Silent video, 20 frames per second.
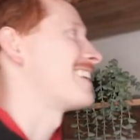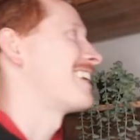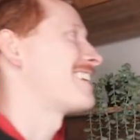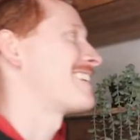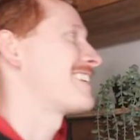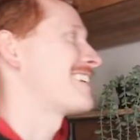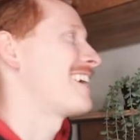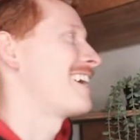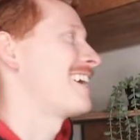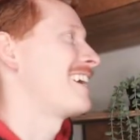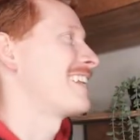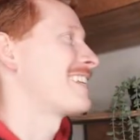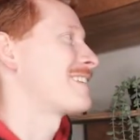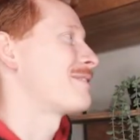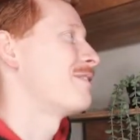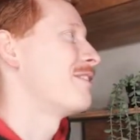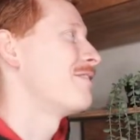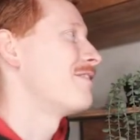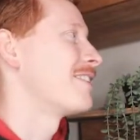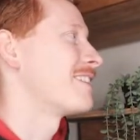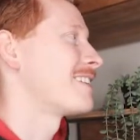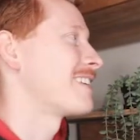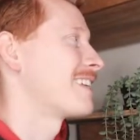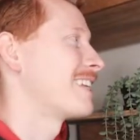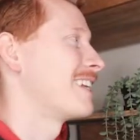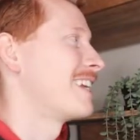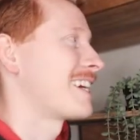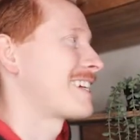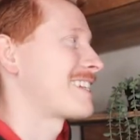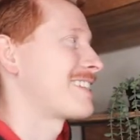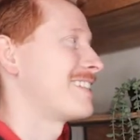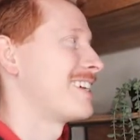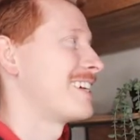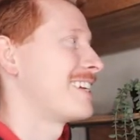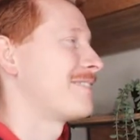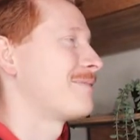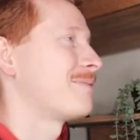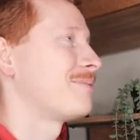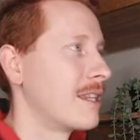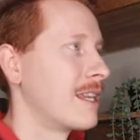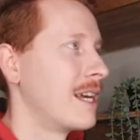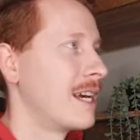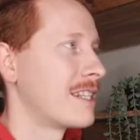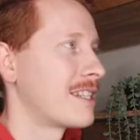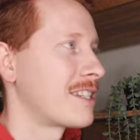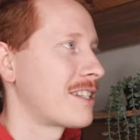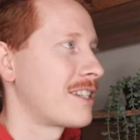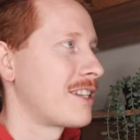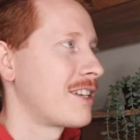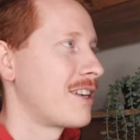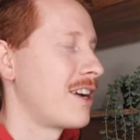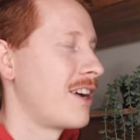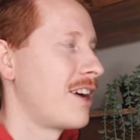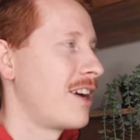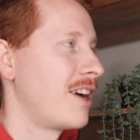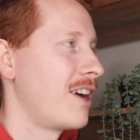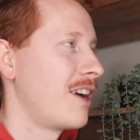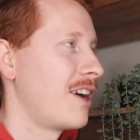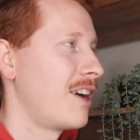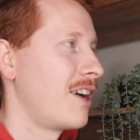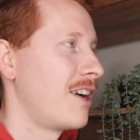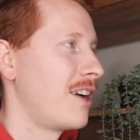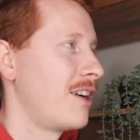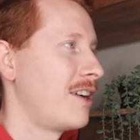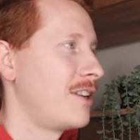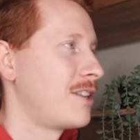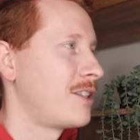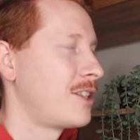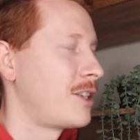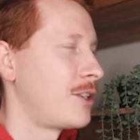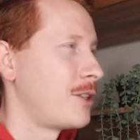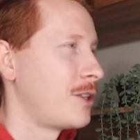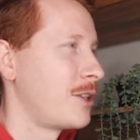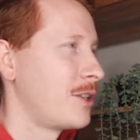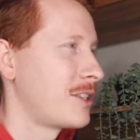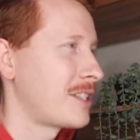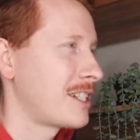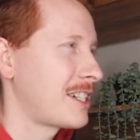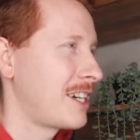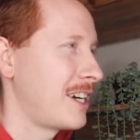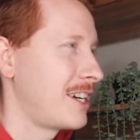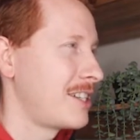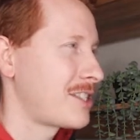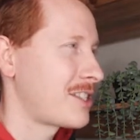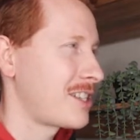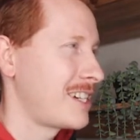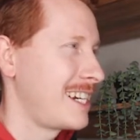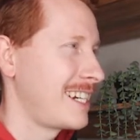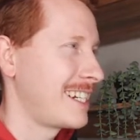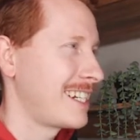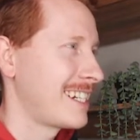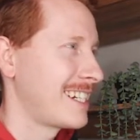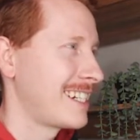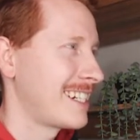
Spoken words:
move on to the next one. Let's go. Good country.